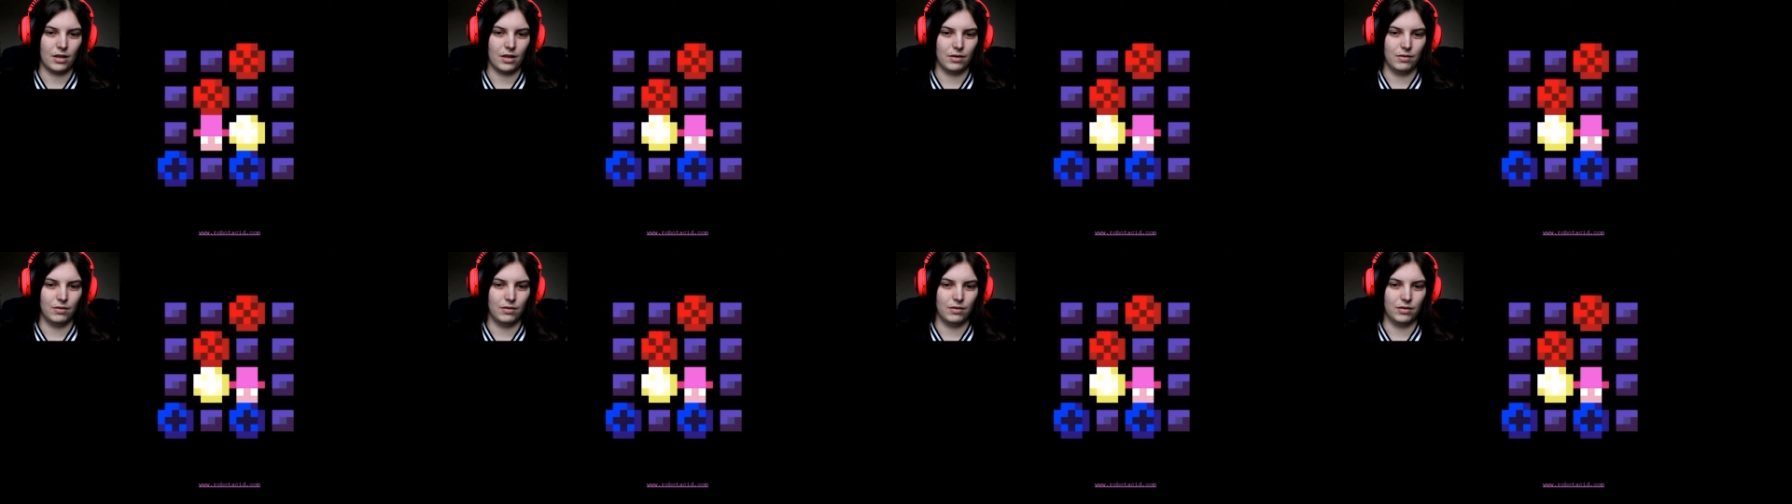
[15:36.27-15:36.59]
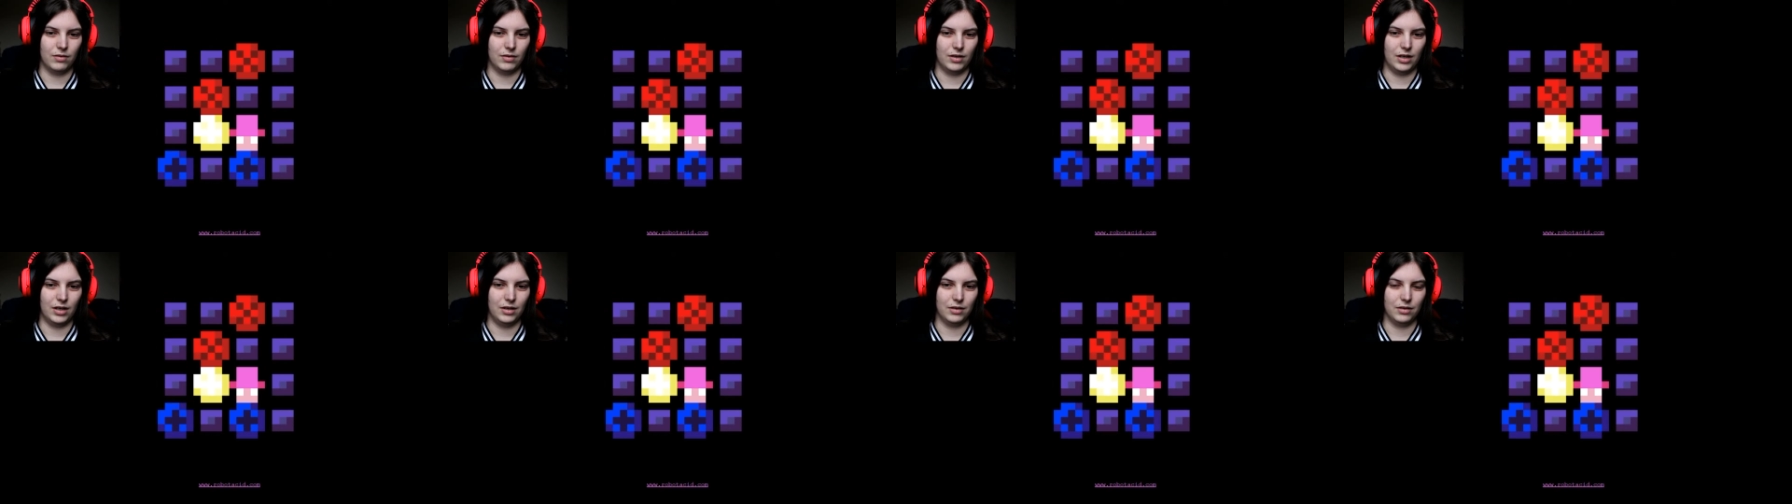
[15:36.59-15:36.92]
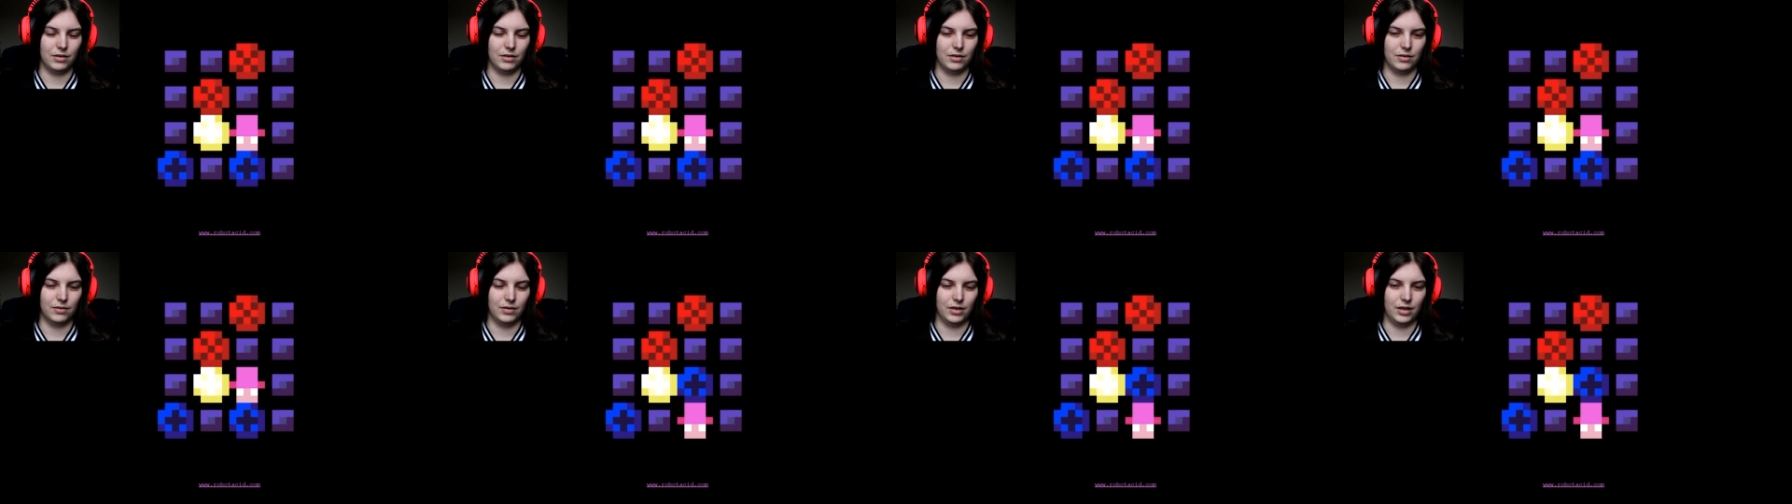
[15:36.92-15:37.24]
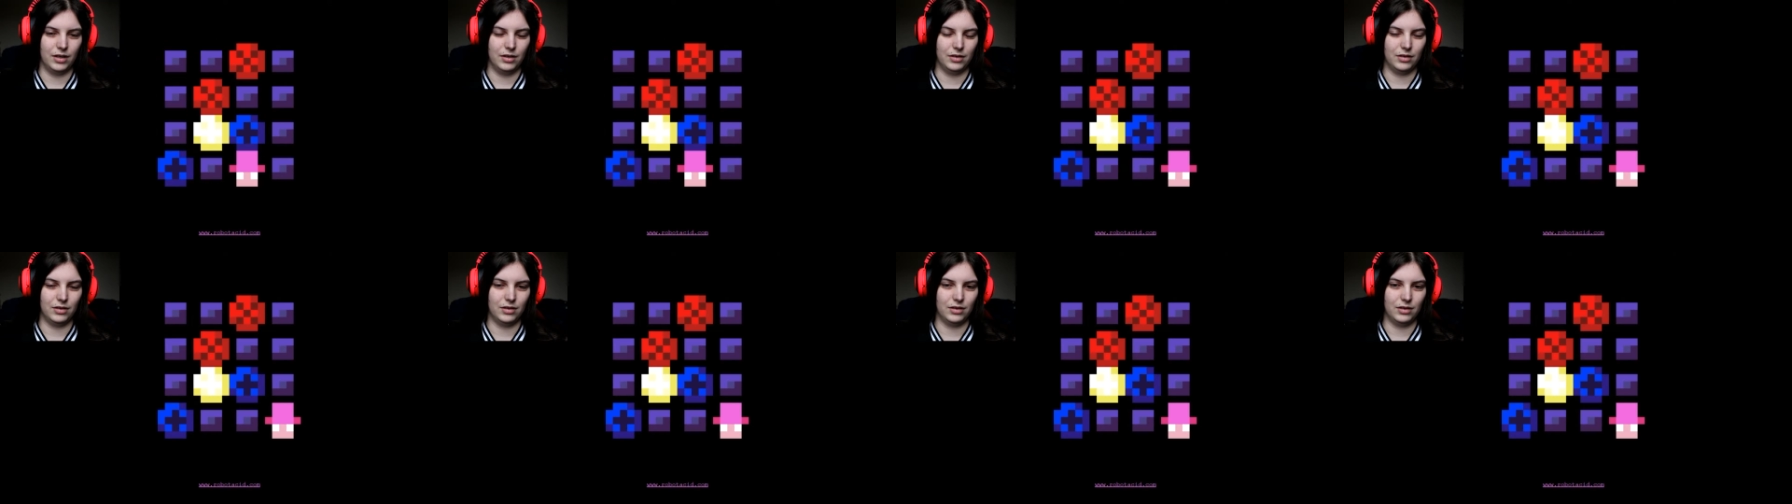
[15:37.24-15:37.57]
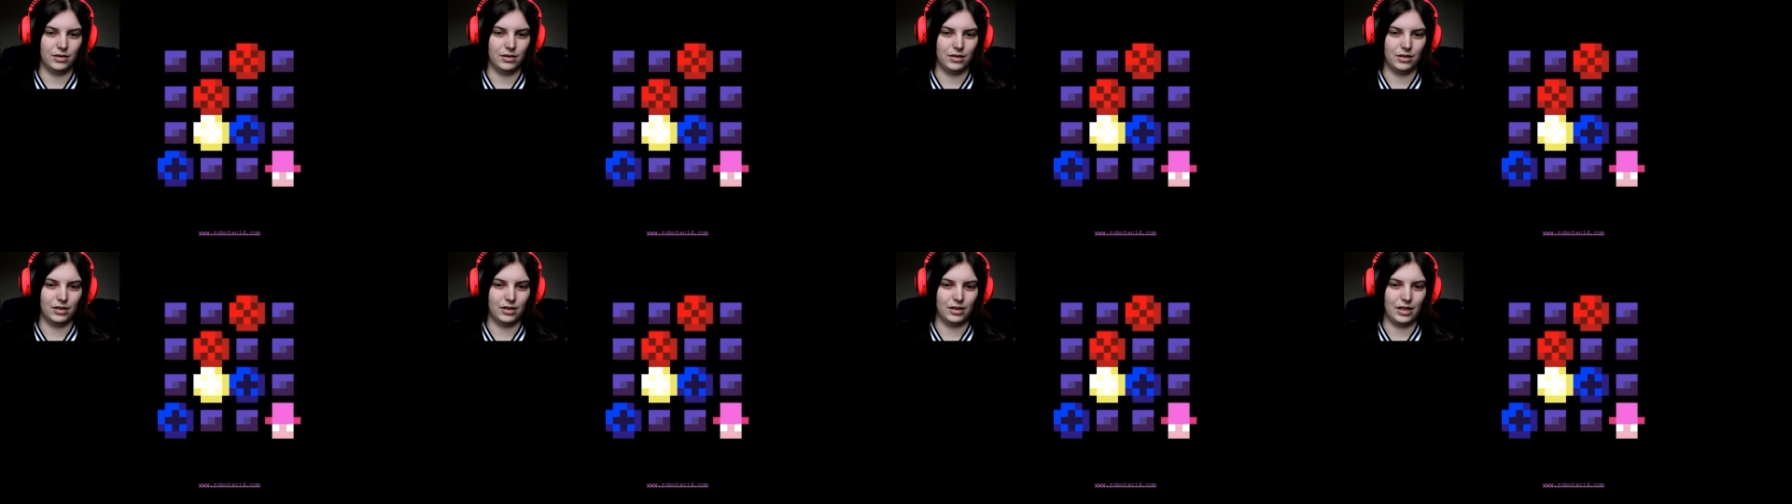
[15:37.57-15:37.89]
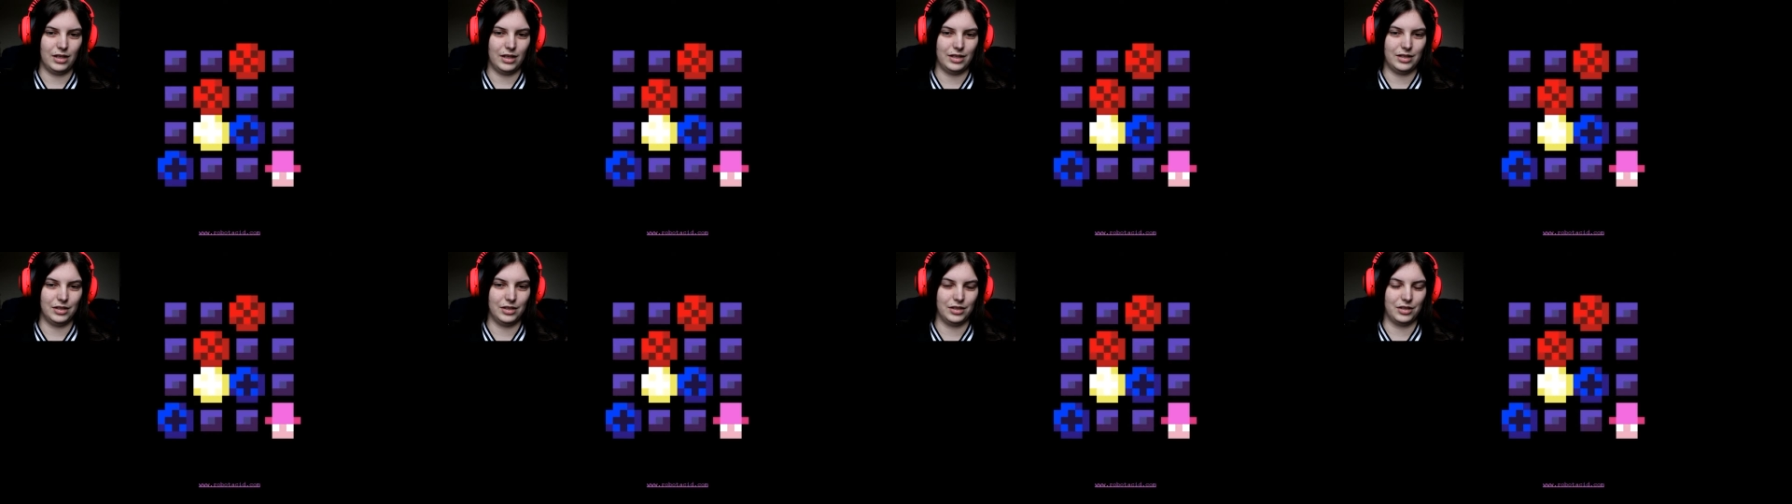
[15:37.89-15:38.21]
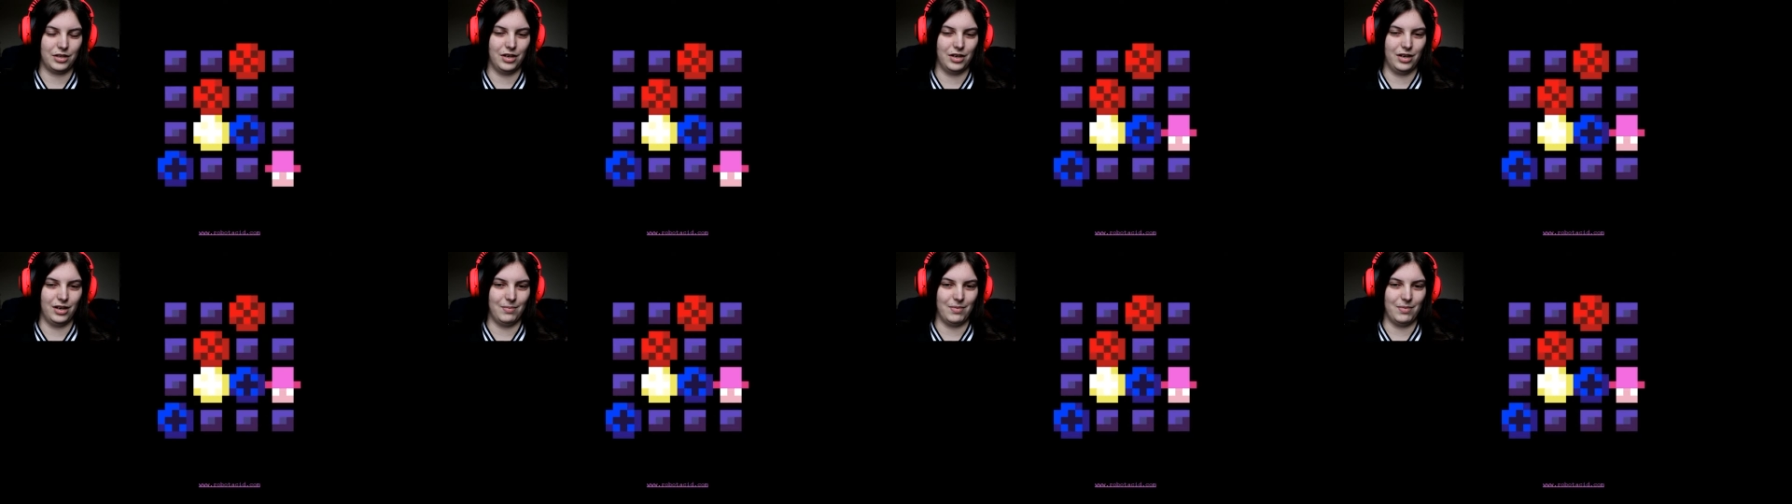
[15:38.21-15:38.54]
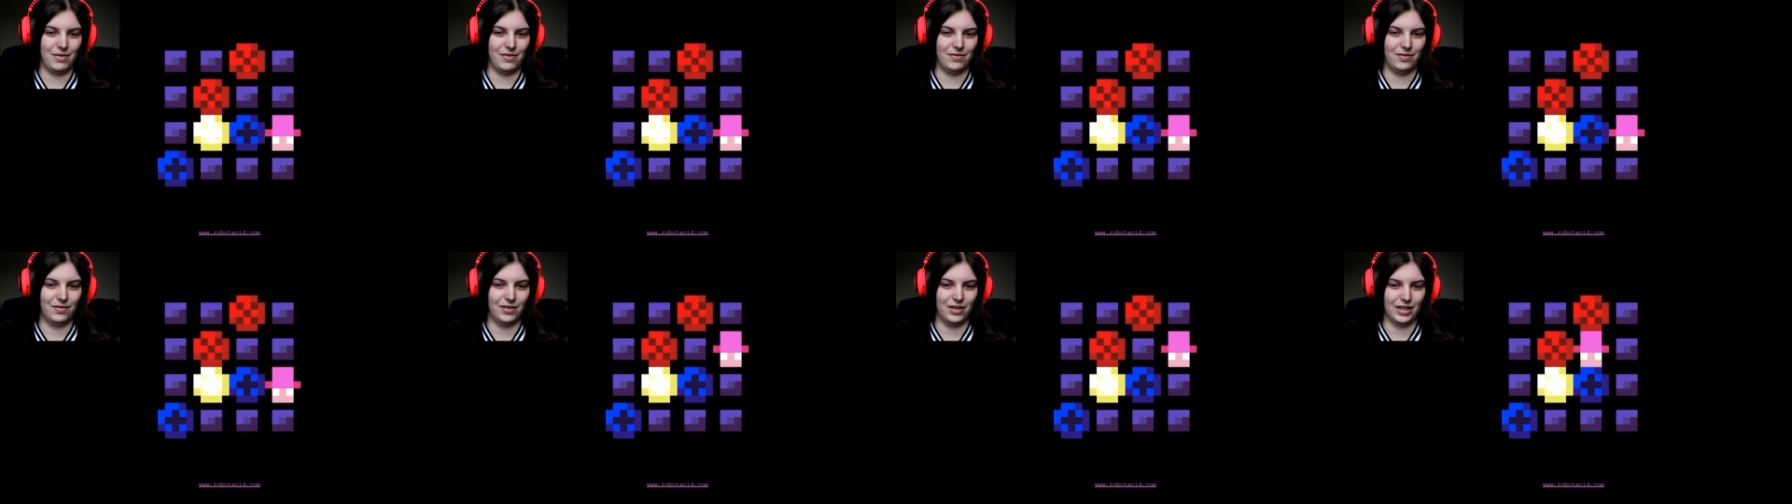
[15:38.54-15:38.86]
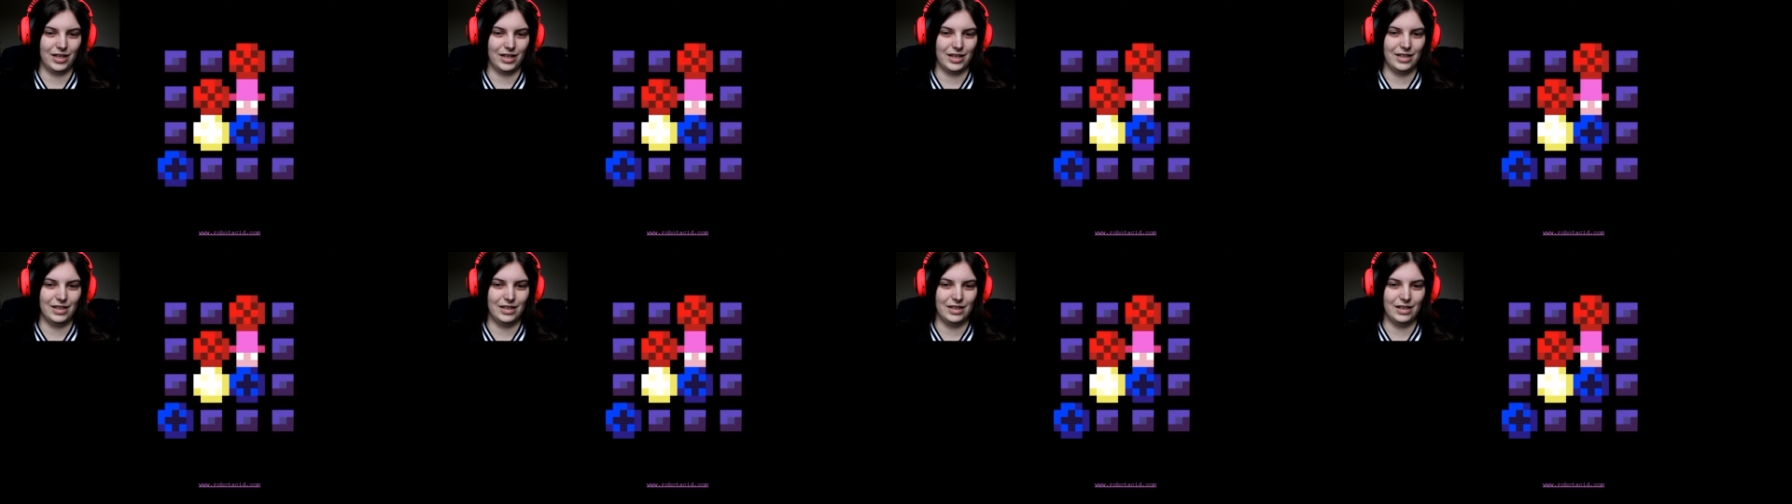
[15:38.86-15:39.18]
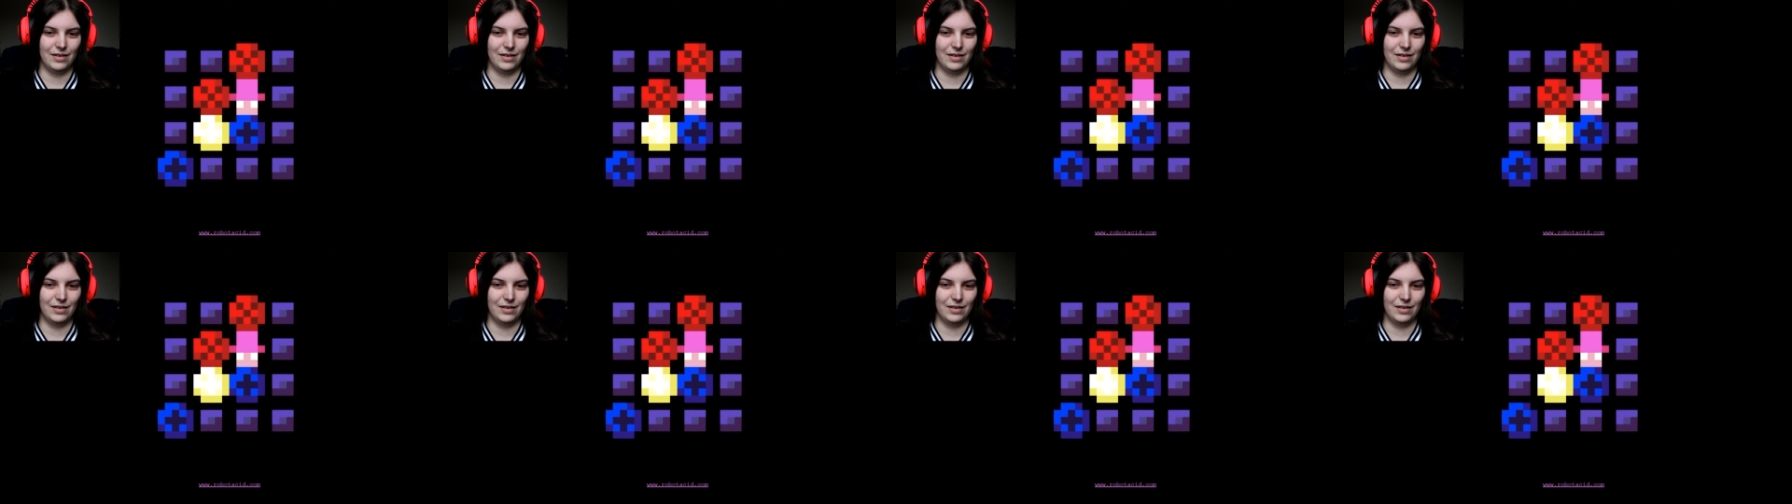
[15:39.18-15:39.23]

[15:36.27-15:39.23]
Go around, go around. This is gonna be fucking